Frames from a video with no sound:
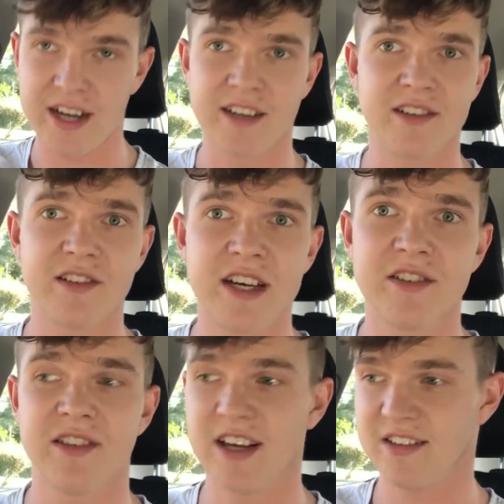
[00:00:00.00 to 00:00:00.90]
I can
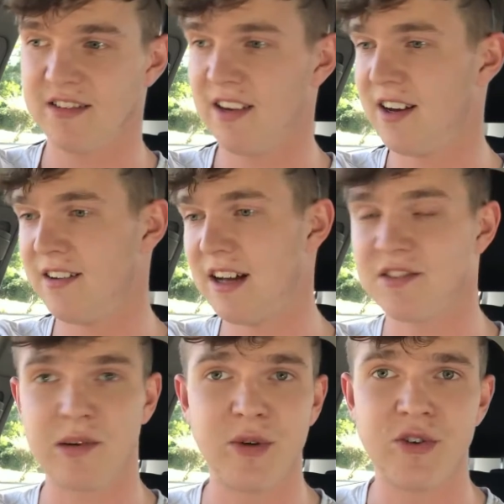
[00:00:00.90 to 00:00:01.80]
attest that
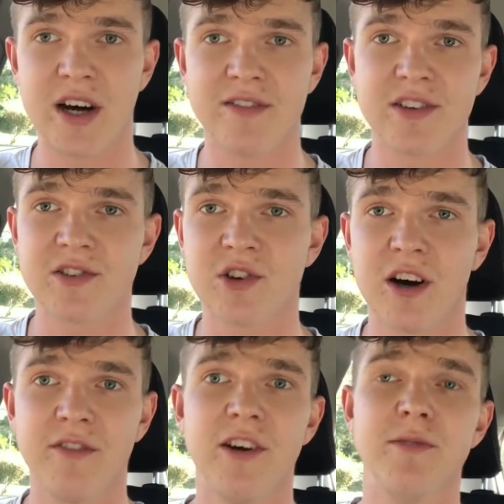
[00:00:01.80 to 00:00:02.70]
as I've been driving this
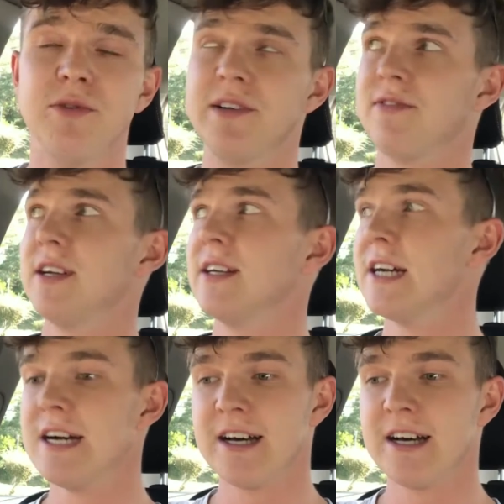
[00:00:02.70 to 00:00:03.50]
car very briefly,